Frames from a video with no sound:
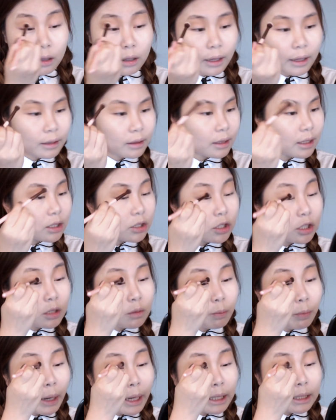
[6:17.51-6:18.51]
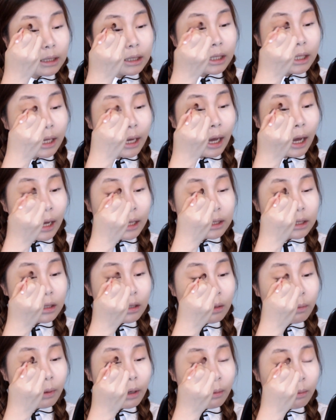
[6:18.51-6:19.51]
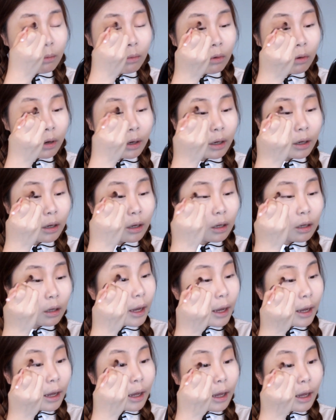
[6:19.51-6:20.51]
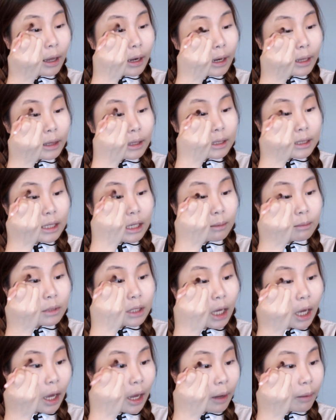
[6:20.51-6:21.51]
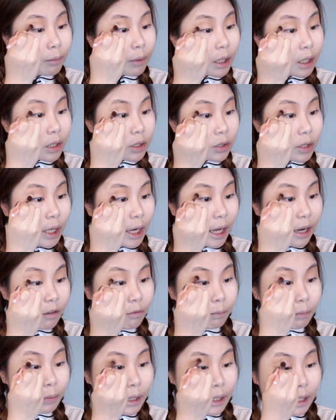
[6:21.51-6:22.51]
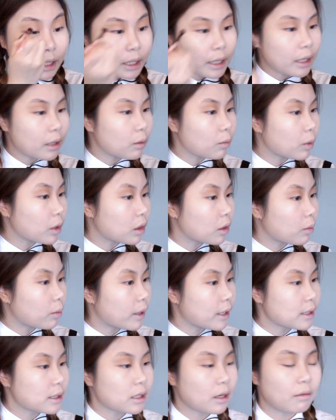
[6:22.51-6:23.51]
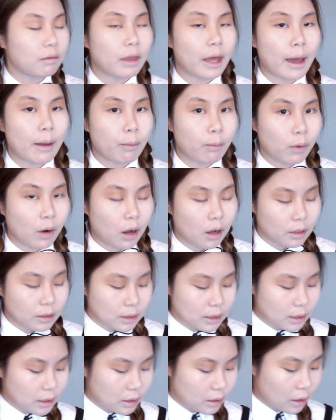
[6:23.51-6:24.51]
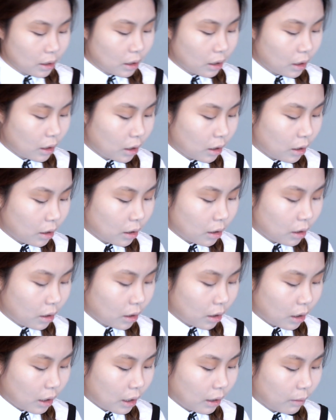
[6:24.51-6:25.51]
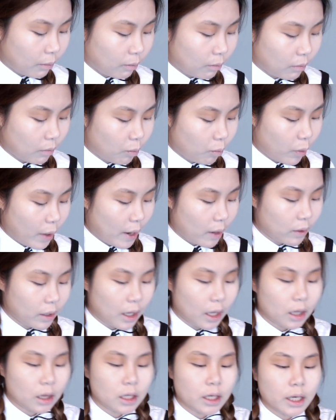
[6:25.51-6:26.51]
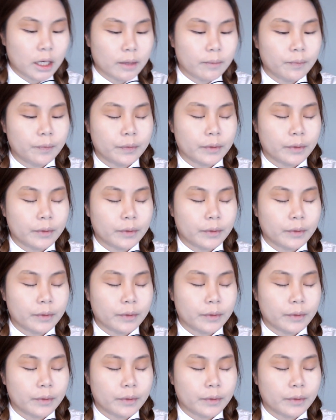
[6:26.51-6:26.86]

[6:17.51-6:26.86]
And this just brightens the eyes a little bit more, and at the same time, because you're kind of blending in with the rest of that bronze brown color,